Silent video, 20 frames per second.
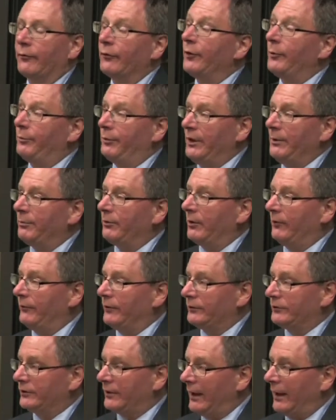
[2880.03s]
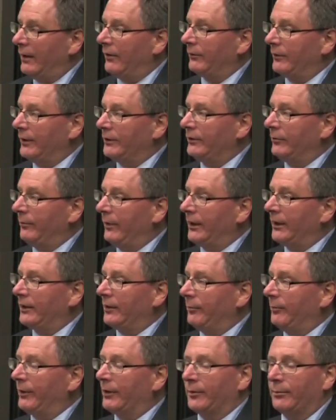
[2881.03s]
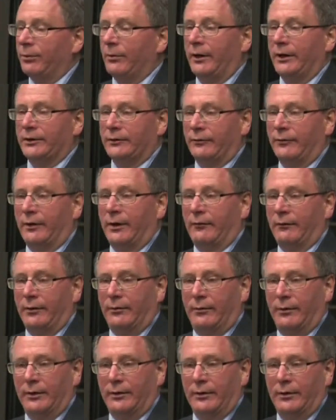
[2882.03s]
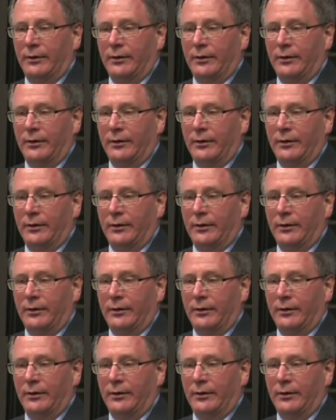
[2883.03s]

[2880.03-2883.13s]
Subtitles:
the people of this town, and to make it a better place for everyone.